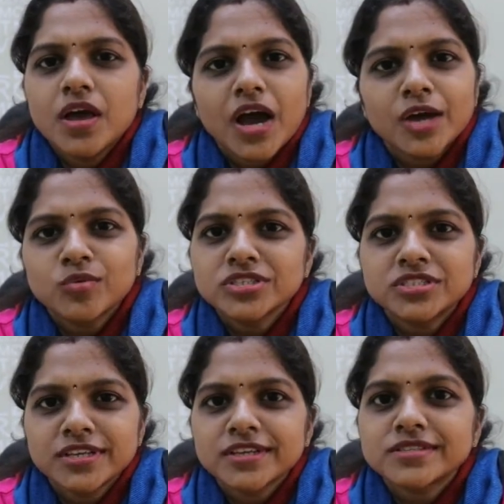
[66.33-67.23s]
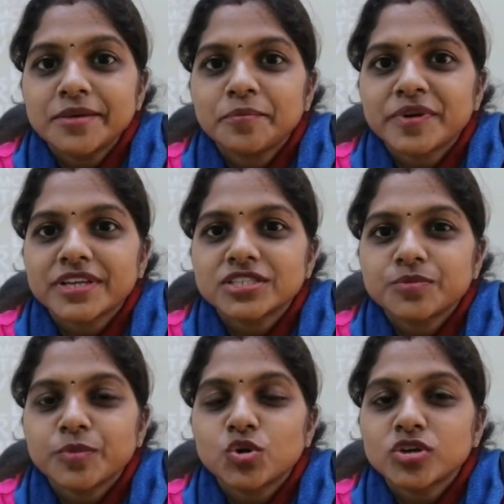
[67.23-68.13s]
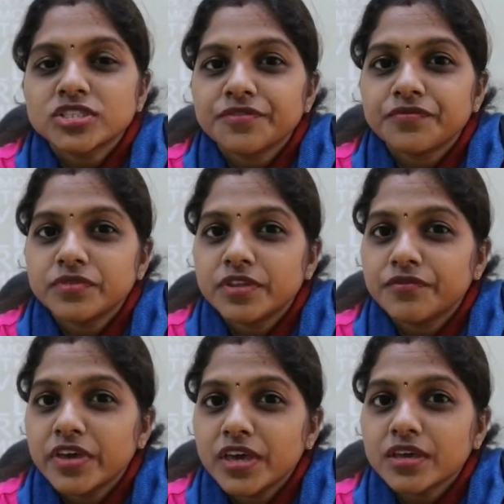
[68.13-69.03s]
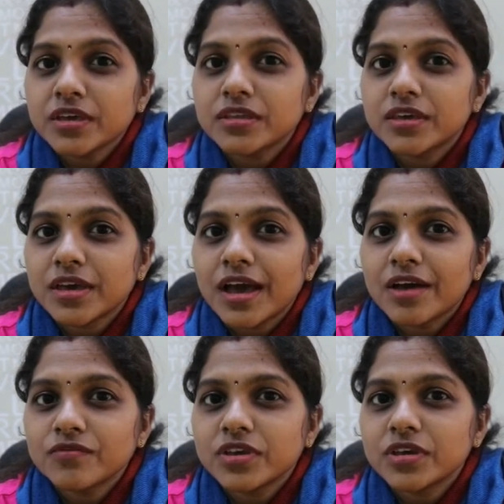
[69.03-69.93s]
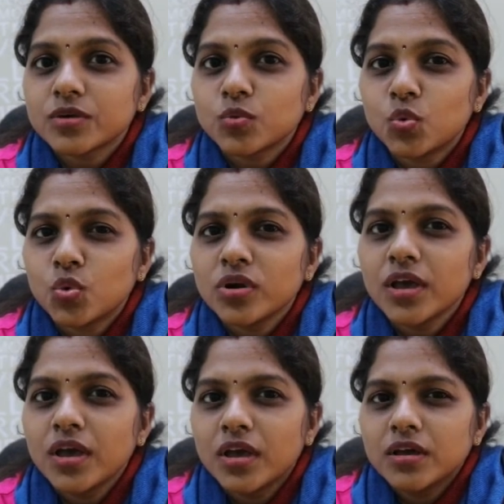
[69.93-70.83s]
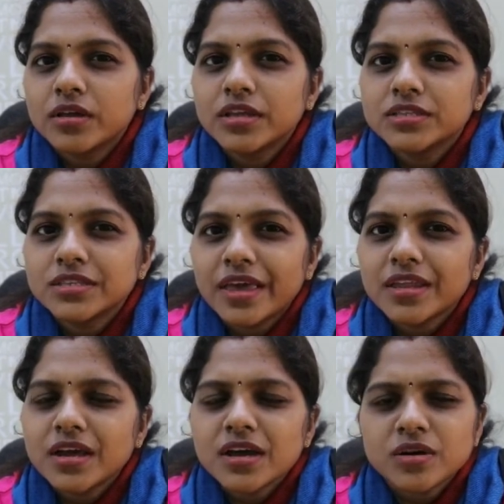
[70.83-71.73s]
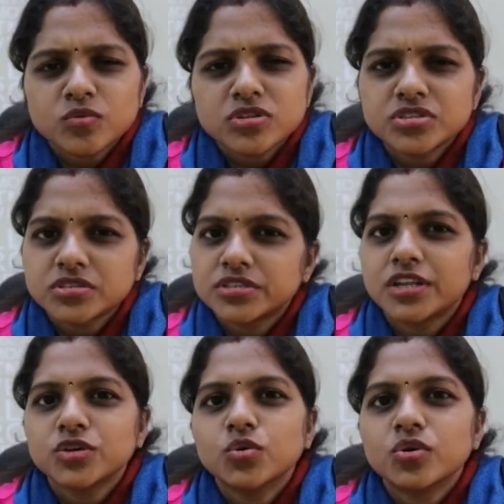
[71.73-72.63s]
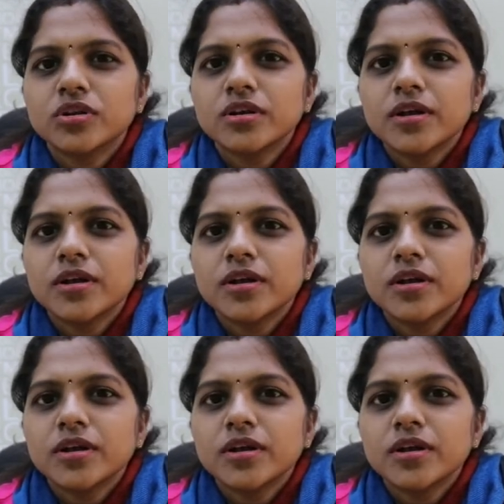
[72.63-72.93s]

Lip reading: I was seriously impressed because the way they have their own kids' area was really good.